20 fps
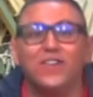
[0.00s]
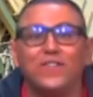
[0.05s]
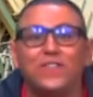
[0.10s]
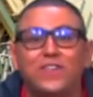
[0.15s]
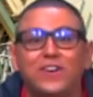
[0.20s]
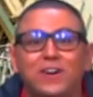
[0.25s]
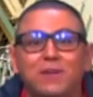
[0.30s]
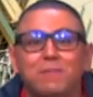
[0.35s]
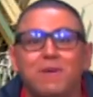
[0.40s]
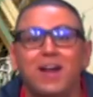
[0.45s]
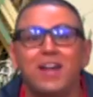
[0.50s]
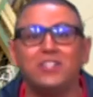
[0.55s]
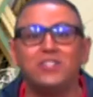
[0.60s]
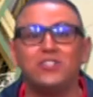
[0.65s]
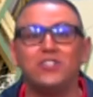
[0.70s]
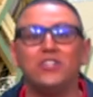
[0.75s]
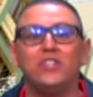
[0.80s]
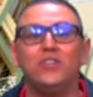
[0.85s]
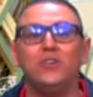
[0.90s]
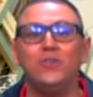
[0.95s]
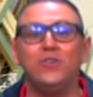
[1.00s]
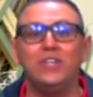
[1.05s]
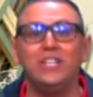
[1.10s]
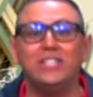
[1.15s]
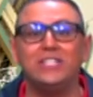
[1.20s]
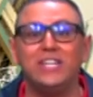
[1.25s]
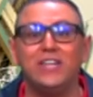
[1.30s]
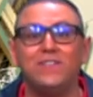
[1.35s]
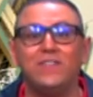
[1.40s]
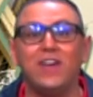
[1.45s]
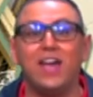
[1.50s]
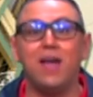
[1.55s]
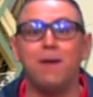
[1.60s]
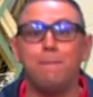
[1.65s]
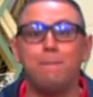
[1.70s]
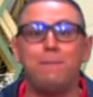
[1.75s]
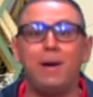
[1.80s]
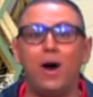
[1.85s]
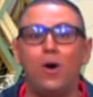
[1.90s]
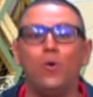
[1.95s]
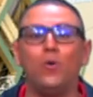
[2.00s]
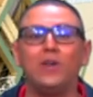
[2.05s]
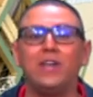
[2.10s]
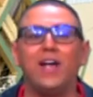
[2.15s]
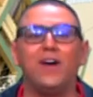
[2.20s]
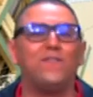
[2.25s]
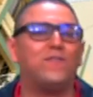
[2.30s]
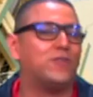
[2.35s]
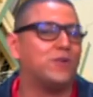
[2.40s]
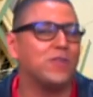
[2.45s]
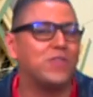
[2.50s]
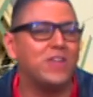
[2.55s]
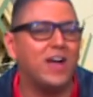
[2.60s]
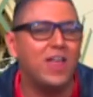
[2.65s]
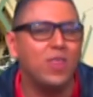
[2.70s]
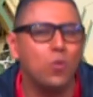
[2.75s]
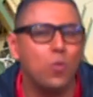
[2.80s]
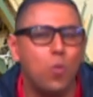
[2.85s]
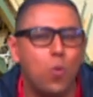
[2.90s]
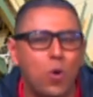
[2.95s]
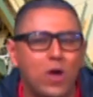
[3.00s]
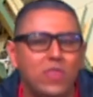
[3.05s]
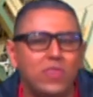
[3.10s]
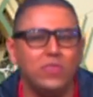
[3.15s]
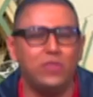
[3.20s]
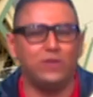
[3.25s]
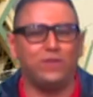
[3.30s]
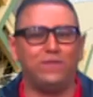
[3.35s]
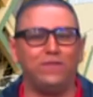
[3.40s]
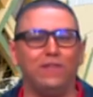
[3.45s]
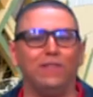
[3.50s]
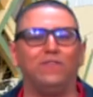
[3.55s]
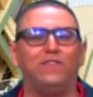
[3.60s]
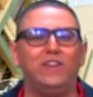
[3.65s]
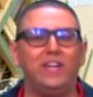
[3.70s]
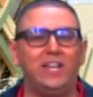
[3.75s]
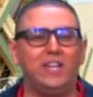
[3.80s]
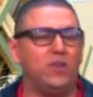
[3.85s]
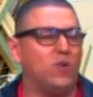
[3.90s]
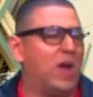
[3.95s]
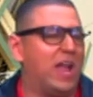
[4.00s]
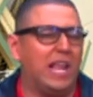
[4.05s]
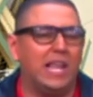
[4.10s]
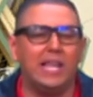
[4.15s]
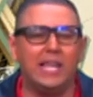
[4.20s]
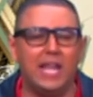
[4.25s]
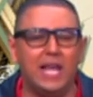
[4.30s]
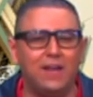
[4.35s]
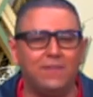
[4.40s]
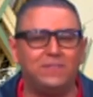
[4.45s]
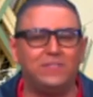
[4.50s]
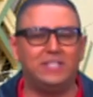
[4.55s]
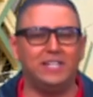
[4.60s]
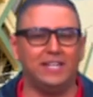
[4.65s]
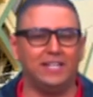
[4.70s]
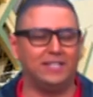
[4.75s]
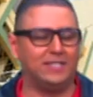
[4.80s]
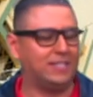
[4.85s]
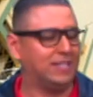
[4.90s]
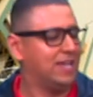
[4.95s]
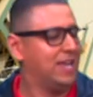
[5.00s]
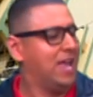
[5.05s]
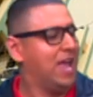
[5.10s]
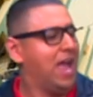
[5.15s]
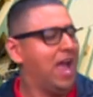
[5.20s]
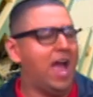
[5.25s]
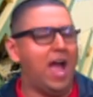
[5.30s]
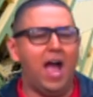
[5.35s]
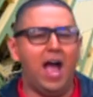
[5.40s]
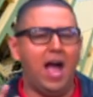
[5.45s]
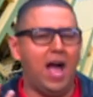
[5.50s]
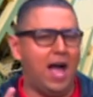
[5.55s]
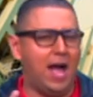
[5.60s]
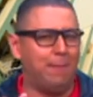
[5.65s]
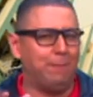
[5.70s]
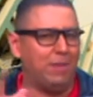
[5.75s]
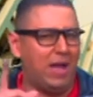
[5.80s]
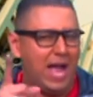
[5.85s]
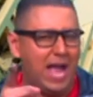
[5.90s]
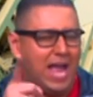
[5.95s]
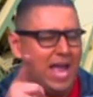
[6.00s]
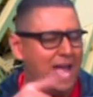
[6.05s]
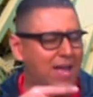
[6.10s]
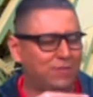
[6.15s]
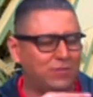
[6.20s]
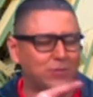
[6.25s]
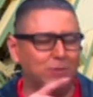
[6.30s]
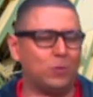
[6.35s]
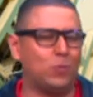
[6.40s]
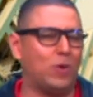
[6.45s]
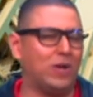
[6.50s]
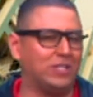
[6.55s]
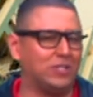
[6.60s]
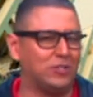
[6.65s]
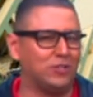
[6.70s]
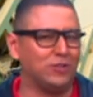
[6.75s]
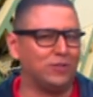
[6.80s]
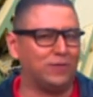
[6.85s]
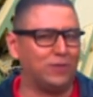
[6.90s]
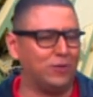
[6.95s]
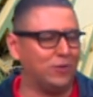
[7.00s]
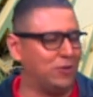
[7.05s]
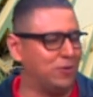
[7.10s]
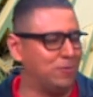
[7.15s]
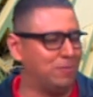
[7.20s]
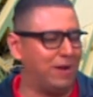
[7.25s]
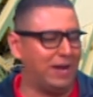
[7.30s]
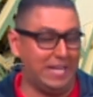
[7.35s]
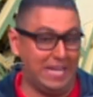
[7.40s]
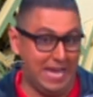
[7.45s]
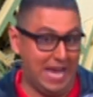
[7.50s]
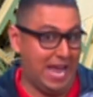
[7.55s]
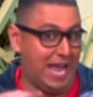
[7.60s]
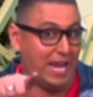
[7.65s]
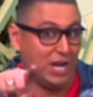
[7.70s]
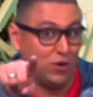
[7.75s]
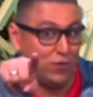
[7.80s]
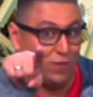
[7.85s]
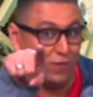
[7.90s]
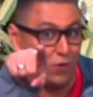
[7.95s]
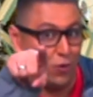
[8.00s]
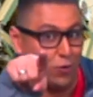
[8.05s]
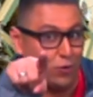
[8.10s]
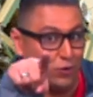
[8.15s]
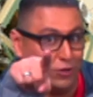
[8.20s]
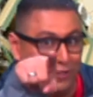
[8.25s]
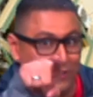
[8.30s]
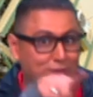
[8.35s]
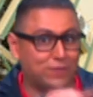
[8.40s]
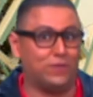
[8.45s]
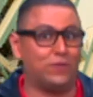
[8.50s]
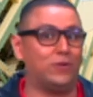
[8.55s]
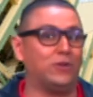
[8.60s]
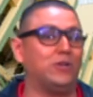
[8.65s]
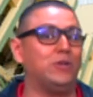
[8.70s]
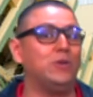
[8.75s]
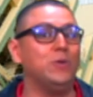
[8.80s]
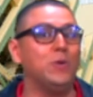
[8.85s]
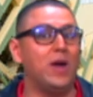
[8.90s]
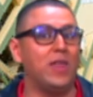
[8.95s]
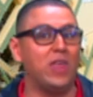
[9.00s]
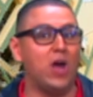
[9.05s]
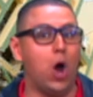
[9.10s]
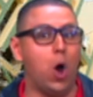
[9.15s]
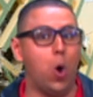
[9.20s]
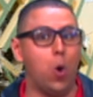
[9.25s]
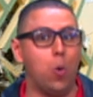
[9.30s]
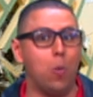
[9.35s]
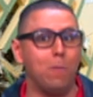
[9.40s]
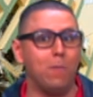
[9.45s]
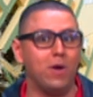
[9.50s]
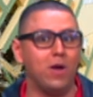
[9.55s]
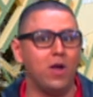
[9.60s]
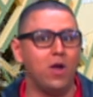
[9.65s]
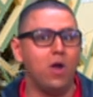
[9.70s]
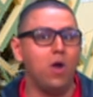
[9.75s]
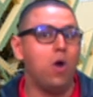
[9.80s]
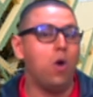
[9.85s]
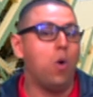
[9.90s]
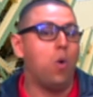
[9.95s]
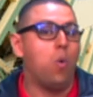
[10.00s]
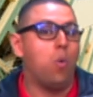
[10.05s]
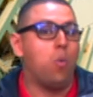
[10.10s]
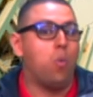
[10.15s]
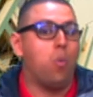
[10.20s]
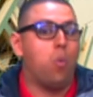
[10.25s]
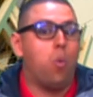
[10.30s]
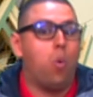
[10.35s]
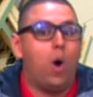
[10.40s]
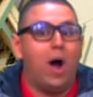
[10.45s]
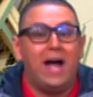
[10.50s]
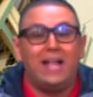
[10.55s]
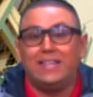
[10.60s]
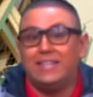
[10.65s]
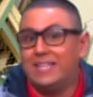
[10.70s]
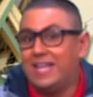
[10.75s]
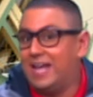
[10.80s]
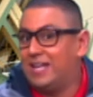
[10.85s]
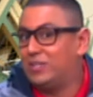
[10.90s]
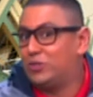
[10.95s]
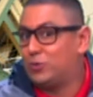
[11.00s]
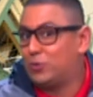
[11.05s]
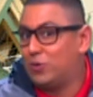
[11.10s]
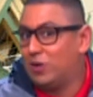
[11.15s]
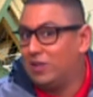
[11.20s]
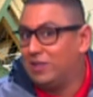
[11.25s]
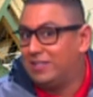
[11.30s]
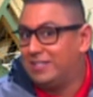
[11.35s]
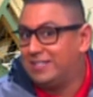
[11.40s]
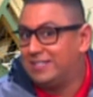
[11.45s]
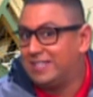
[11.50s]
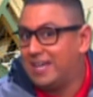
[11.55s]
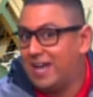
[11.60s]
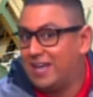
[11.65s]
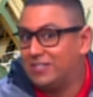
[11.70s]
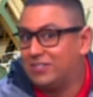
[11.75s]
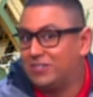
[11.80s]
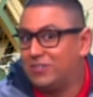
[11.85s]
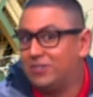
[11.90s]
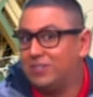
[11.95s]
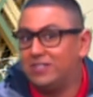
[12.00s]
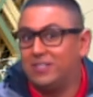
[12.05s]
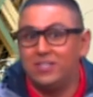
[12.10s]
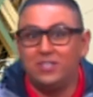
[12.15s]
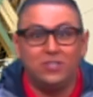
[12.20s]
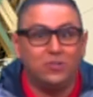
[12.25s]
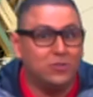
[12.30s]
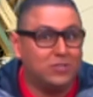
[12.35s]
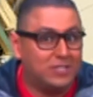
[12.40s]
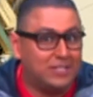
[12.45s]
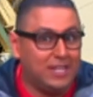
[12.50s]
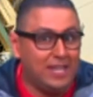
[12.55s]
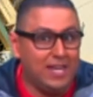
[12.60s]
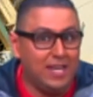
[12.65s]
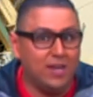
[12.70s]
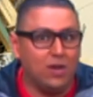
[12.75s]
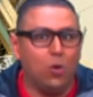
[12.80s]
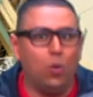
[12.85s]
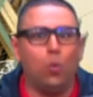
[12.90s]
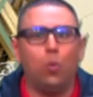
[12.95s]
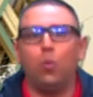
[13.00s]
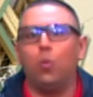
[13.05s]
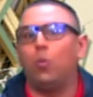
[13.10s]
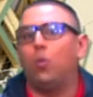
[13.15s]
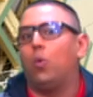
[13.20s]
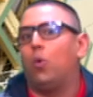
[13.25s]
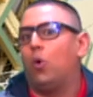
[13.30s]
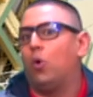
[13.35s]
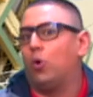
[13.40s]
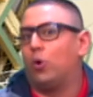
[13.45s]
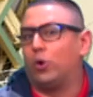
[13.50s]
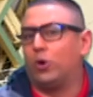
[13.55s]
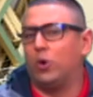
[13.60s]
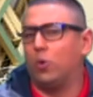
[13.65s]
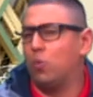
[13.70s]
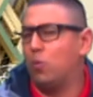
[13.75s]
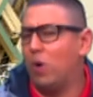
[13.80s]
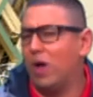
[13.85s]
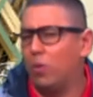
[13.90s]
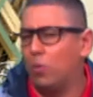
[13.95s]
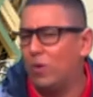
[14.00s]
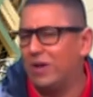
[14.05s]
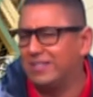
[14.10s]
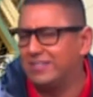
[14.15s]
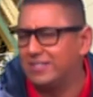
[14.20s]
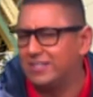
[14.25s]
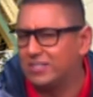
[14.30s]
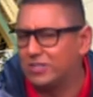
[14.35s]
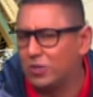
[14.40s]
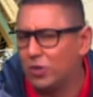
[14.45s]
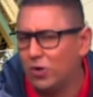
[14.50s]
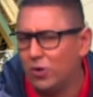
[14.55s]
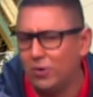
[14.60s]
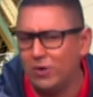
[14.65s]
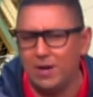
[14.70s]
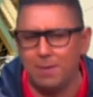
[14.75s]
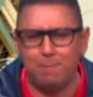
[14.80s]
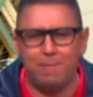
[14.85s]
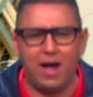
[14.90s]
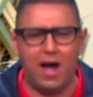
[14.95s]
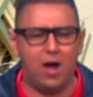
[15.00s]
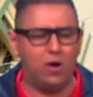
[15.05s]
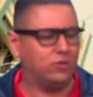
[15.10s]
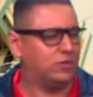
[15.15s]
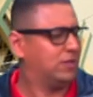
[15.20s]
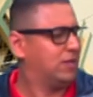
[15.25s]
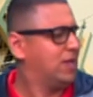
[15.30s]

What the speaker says: you very much, UNICEF and Paola, for that wonderful video, I loved it. I have some questions for you, Maria, and of course for you at home. What natural disaster did you see? Or what was the story about?